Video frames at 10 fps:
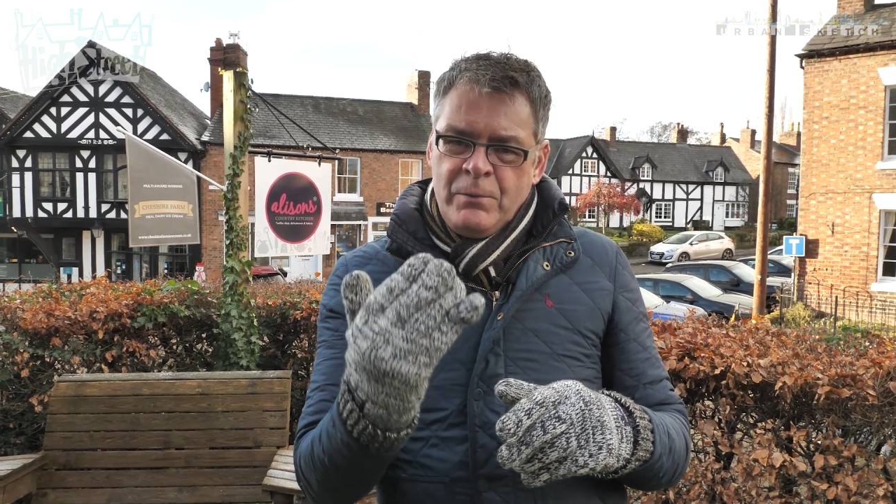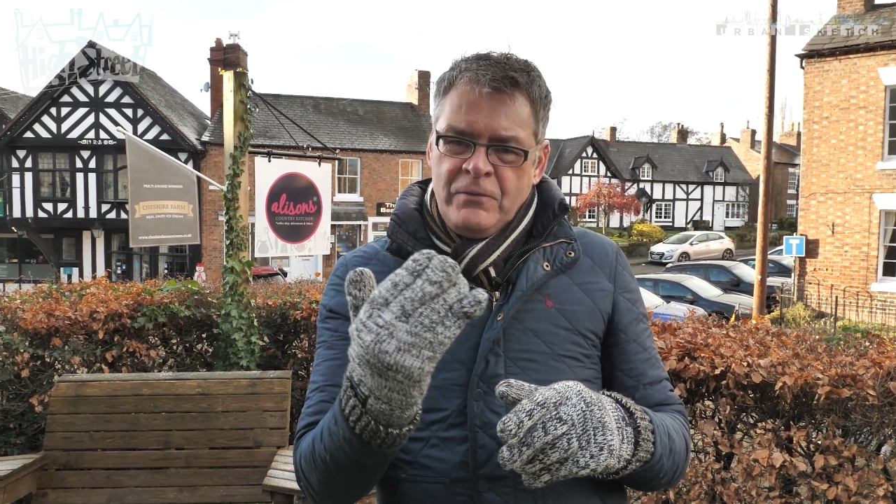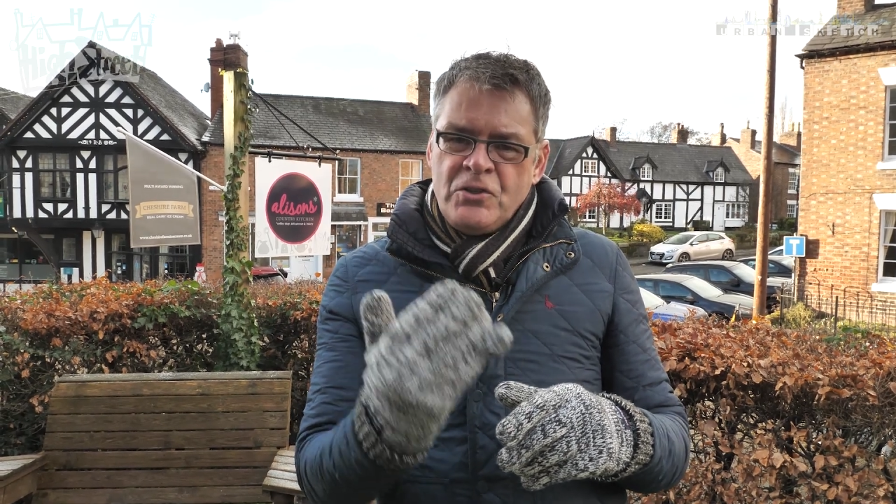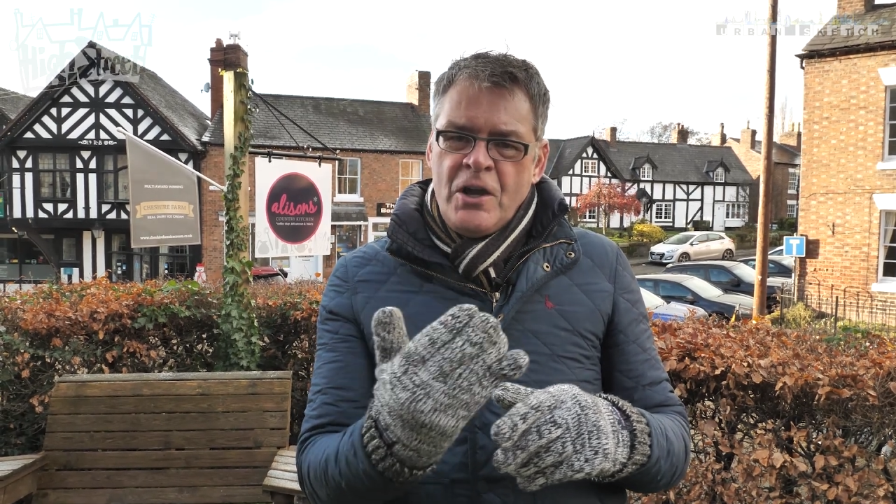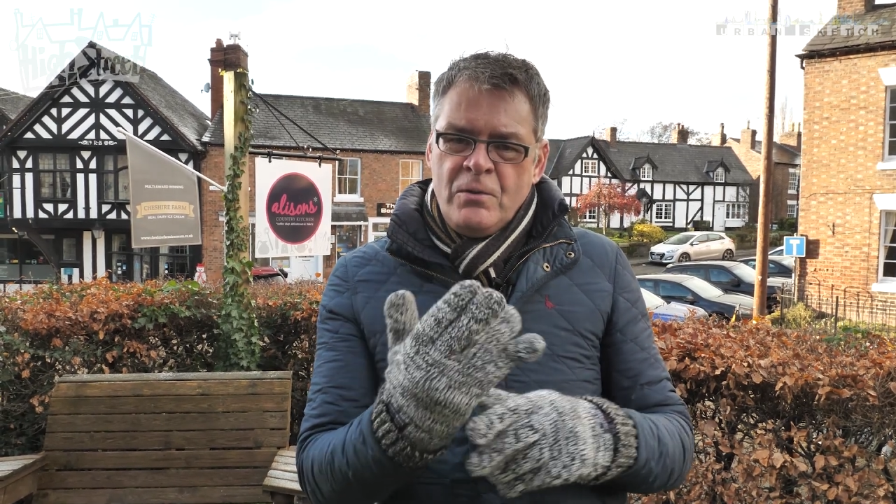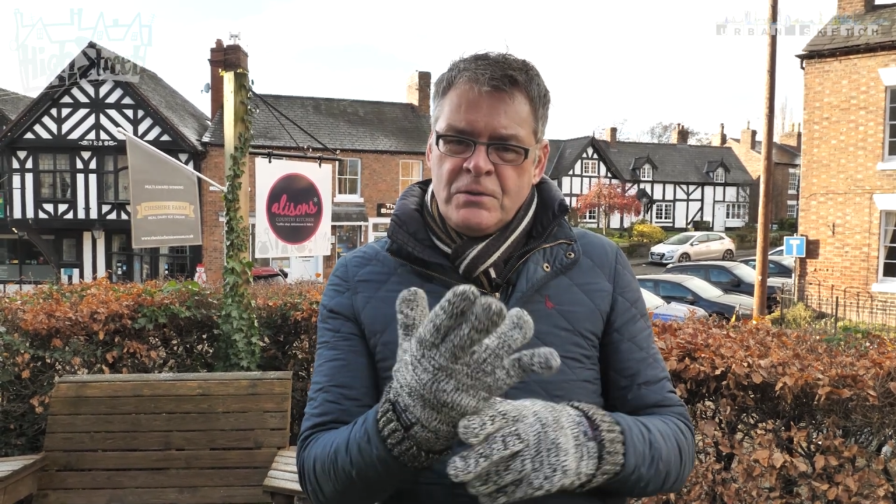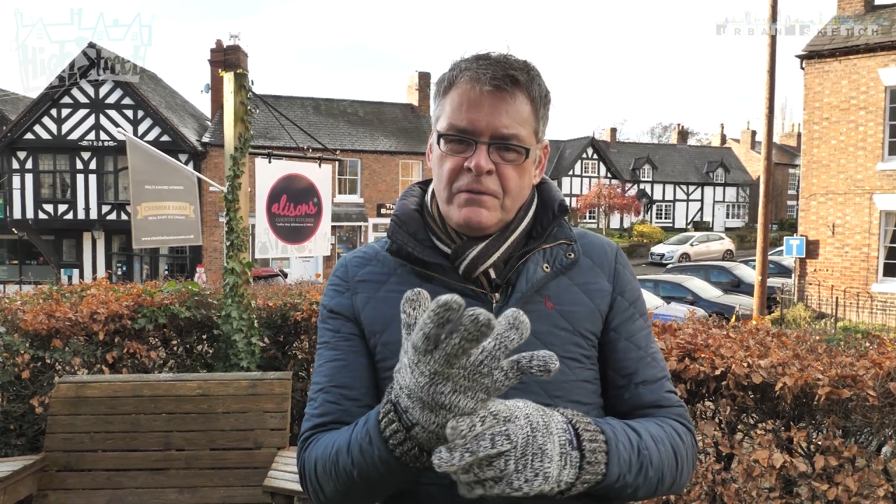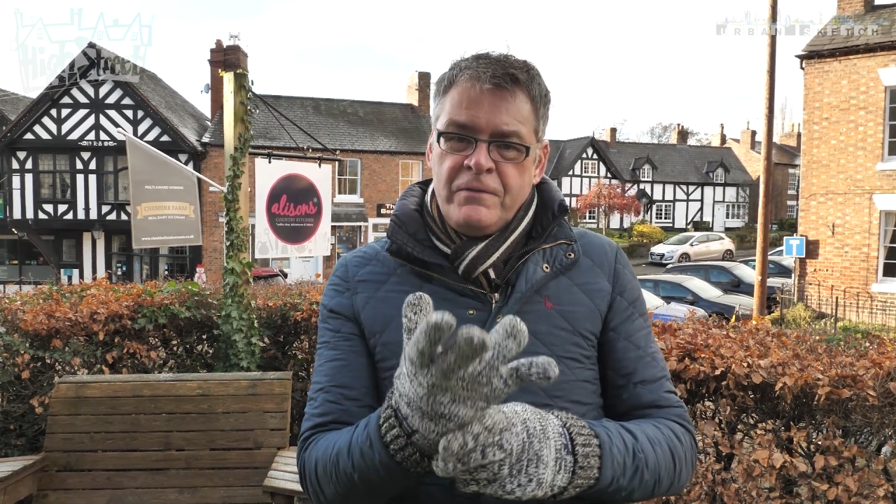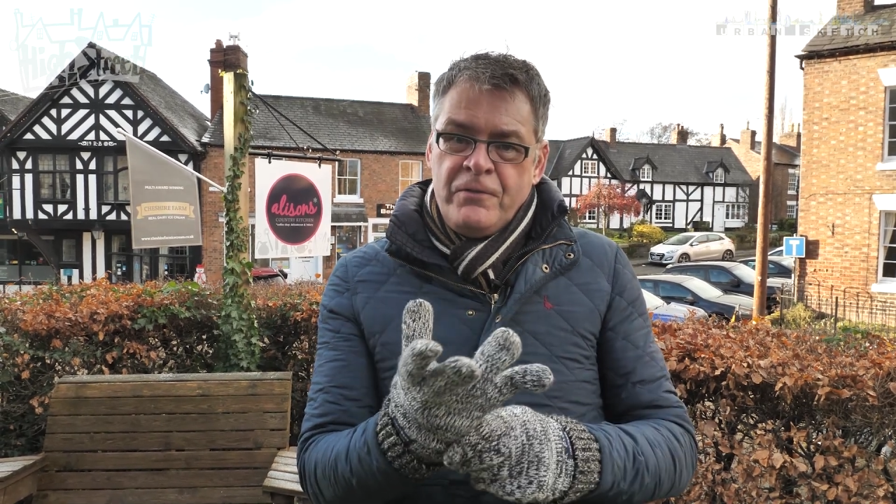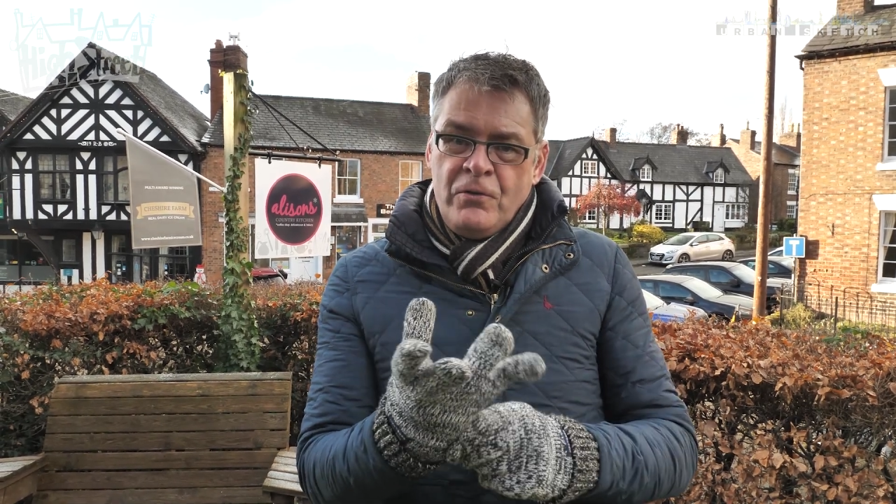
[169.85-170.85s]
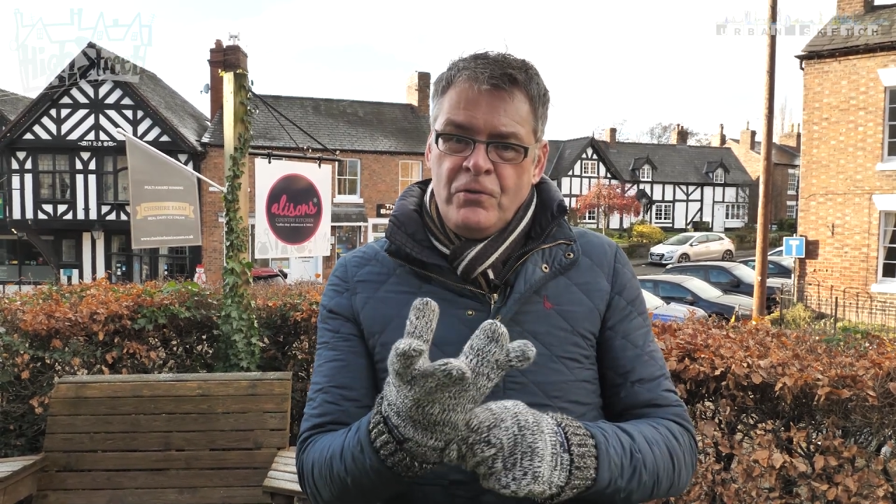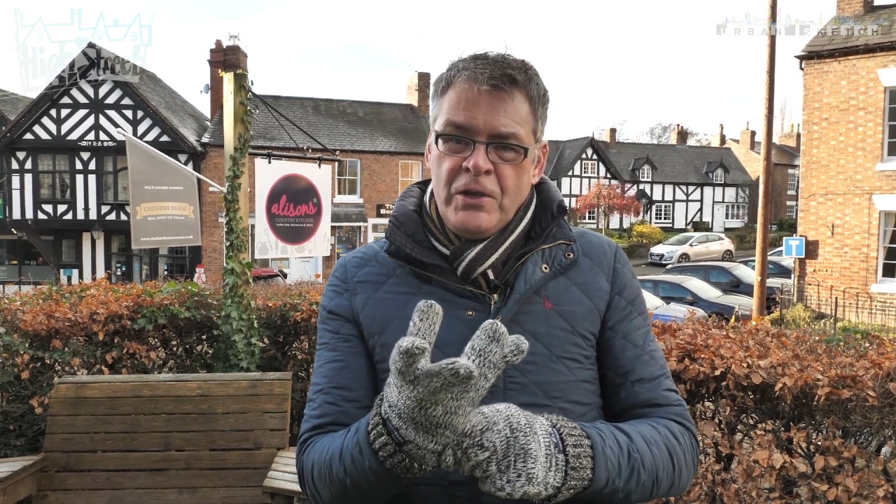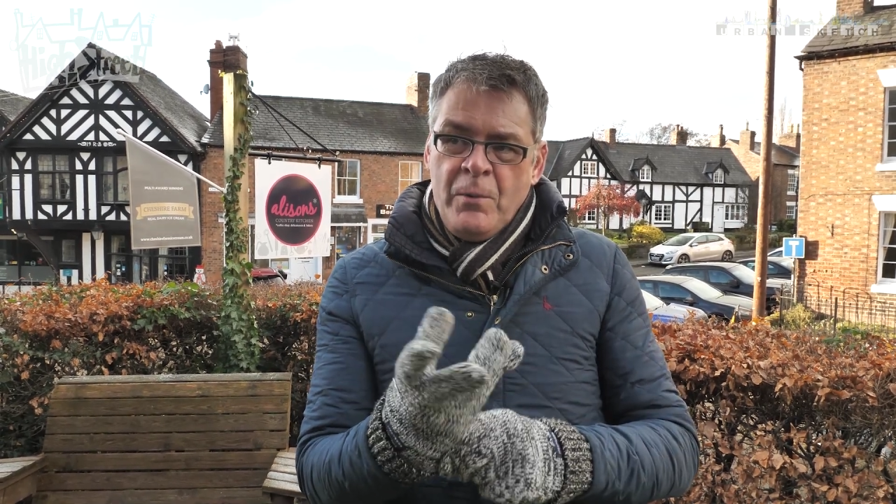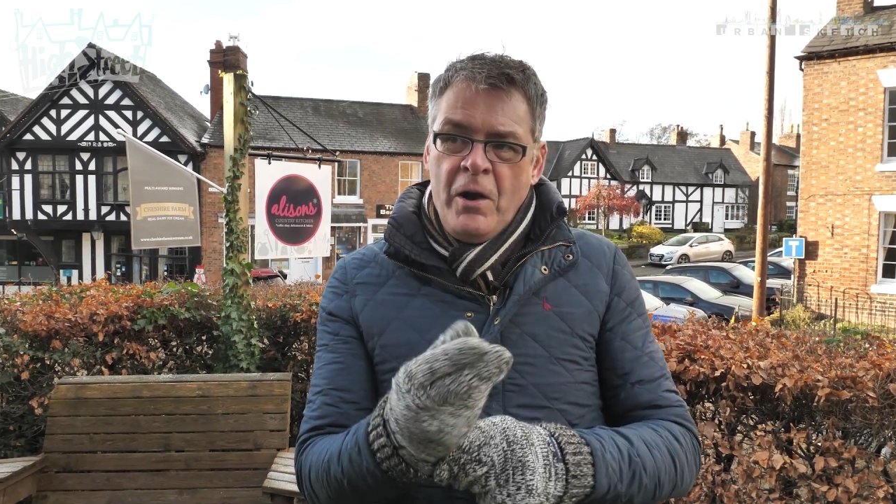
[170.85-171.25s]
we've chosen for you